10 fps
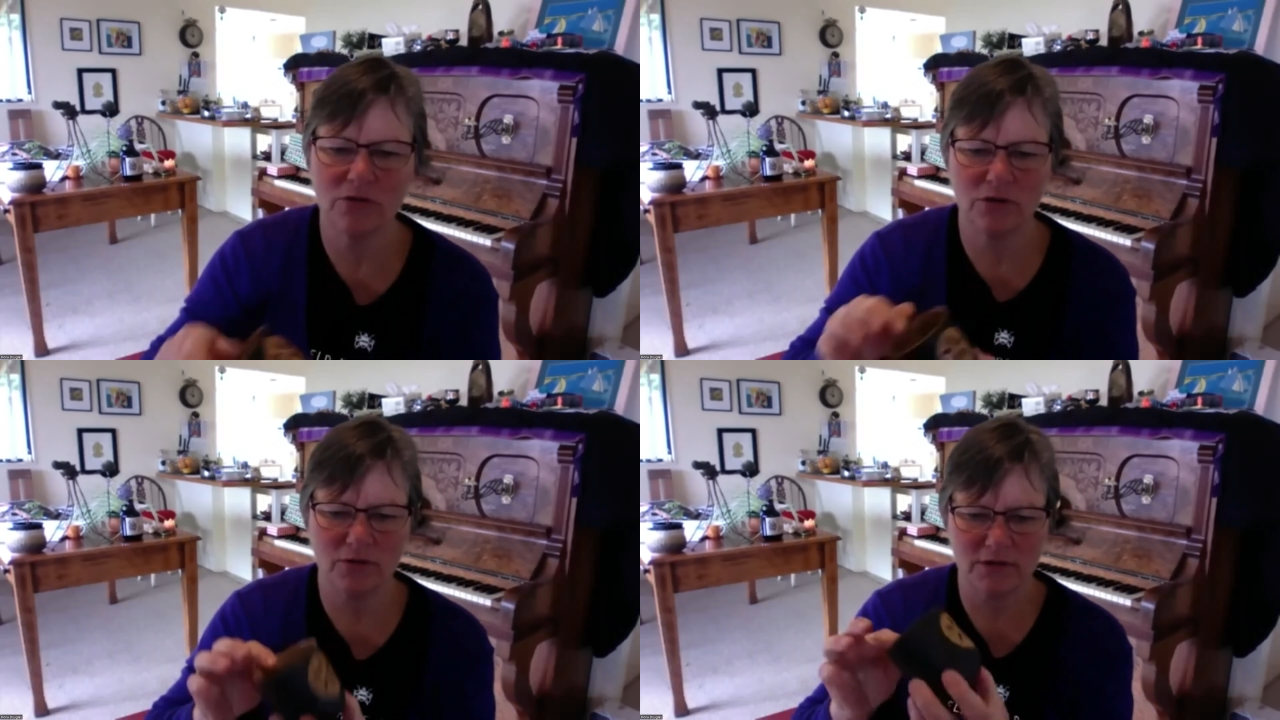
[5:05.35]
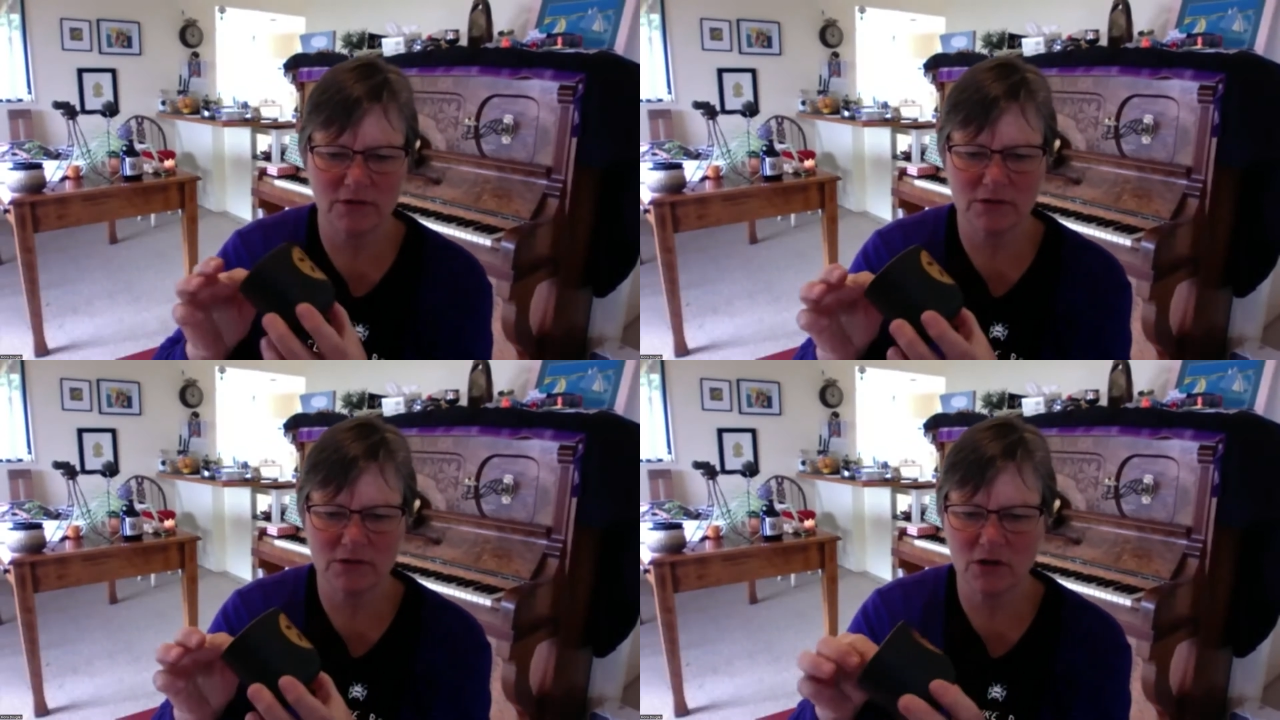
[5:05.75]

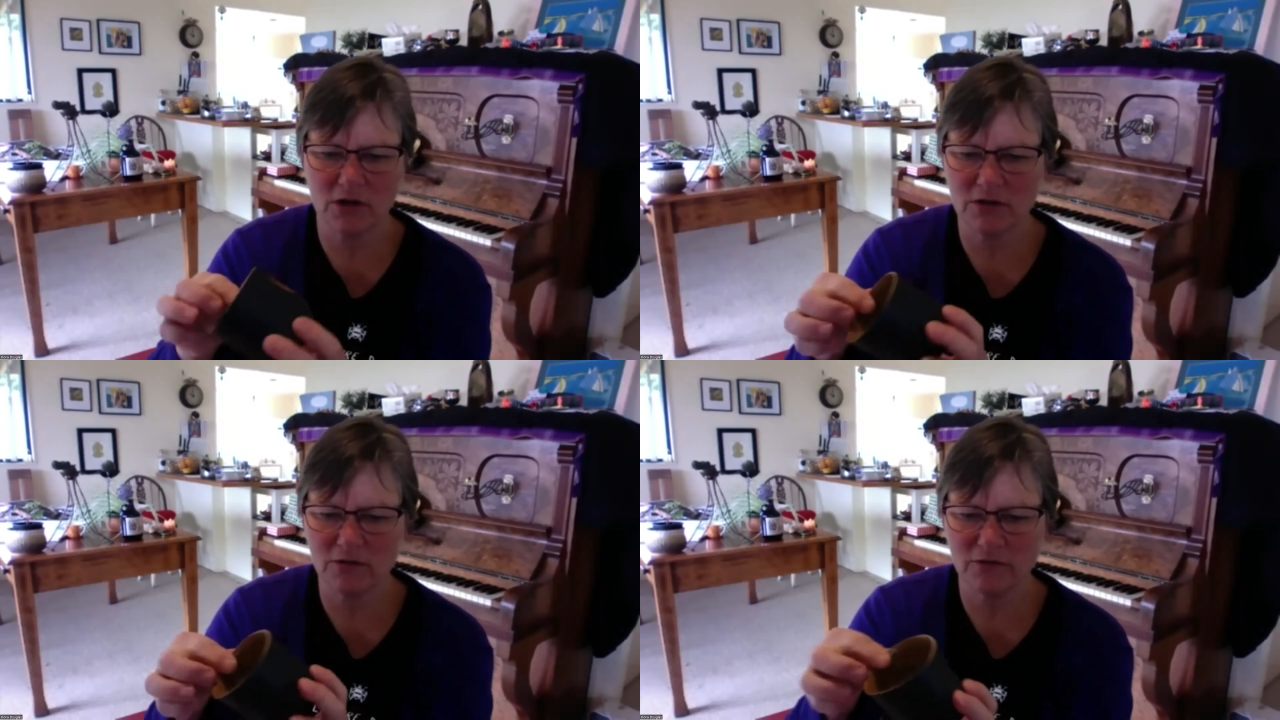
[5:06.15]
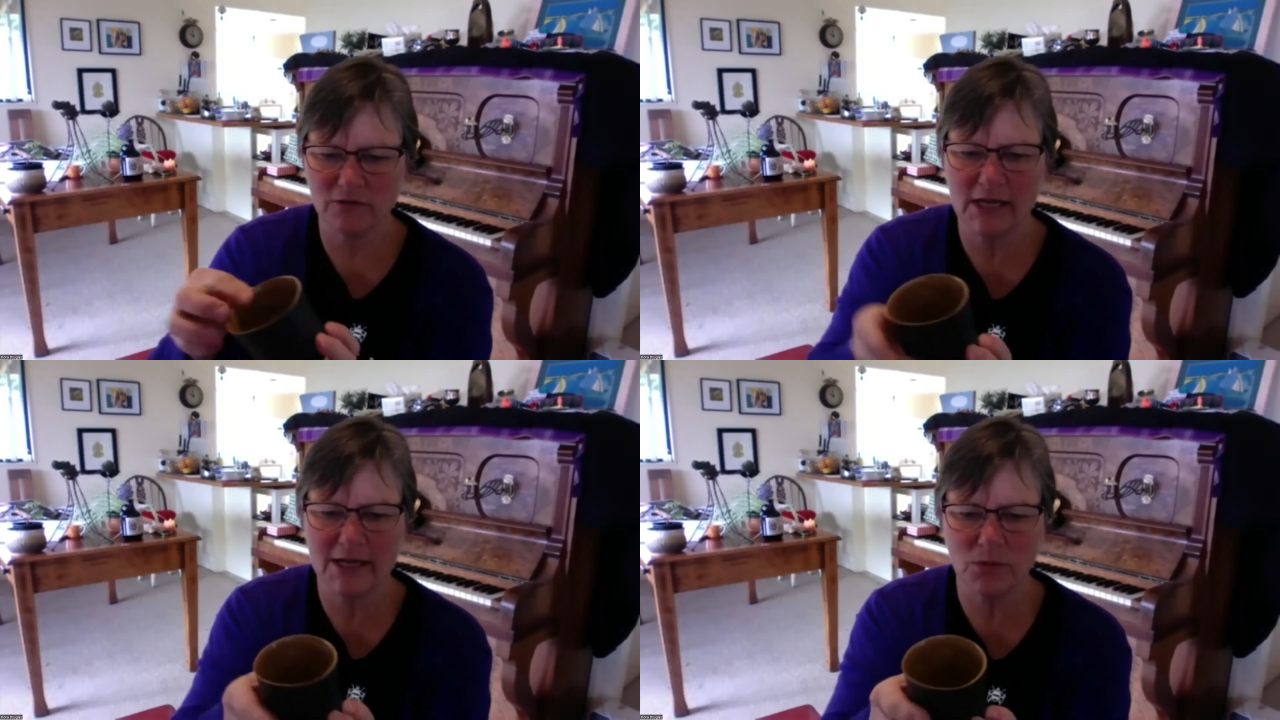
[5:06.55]
that this kind of
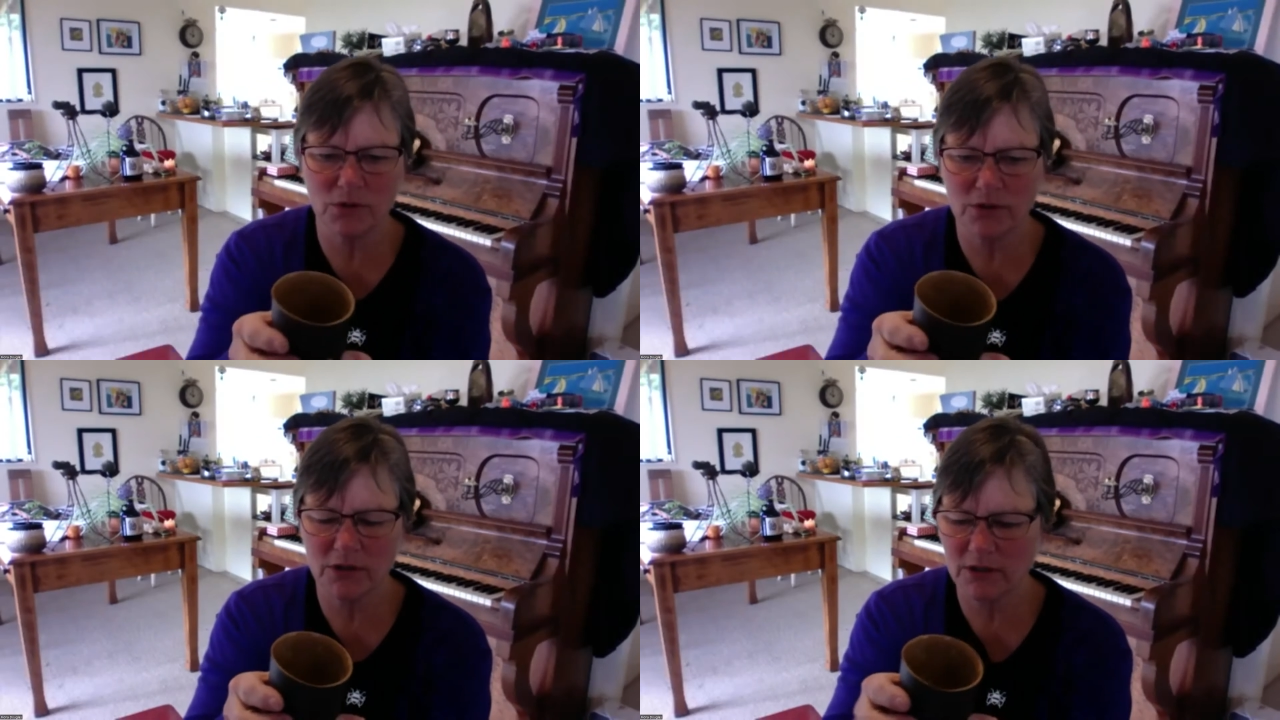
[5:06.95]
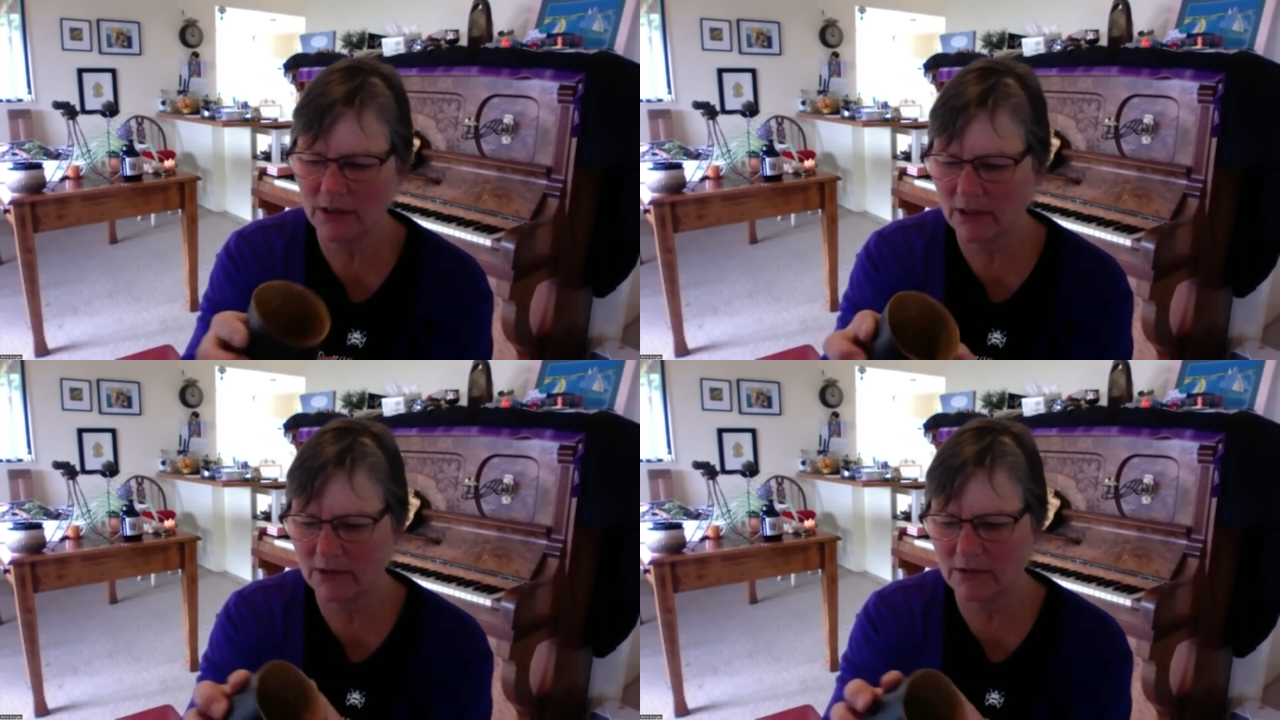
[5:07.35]
clay work.
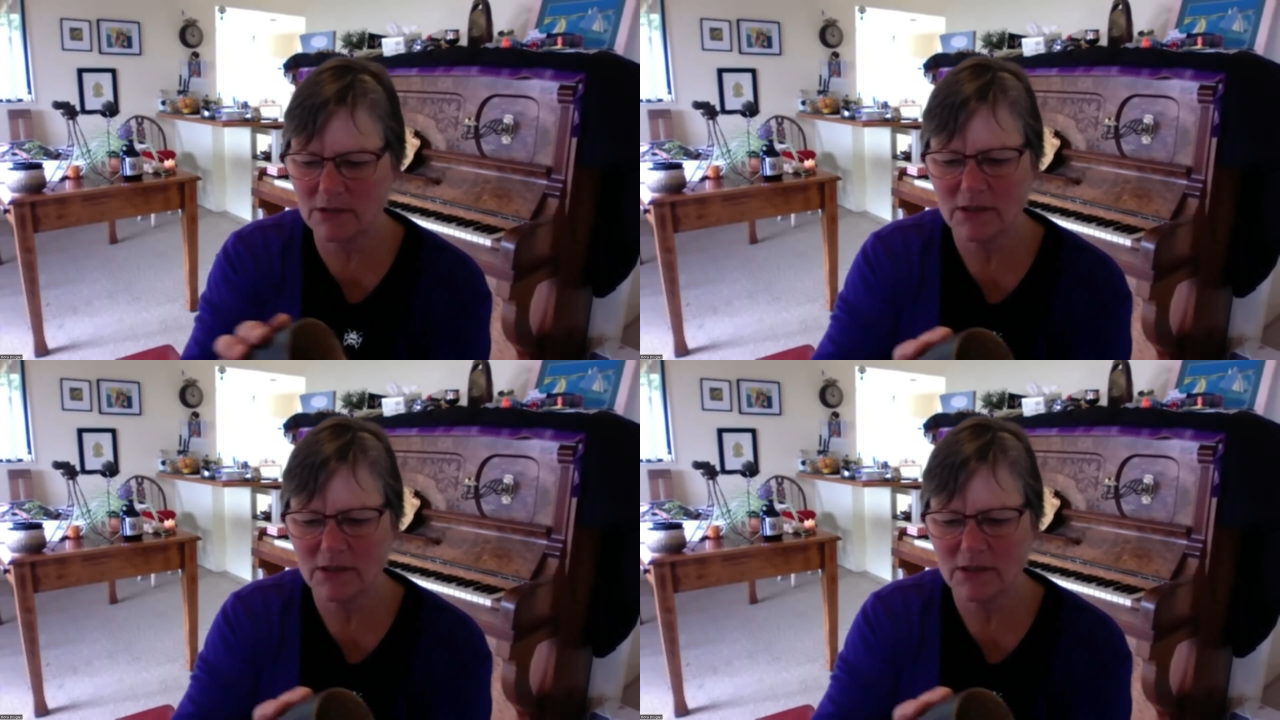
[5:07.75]
And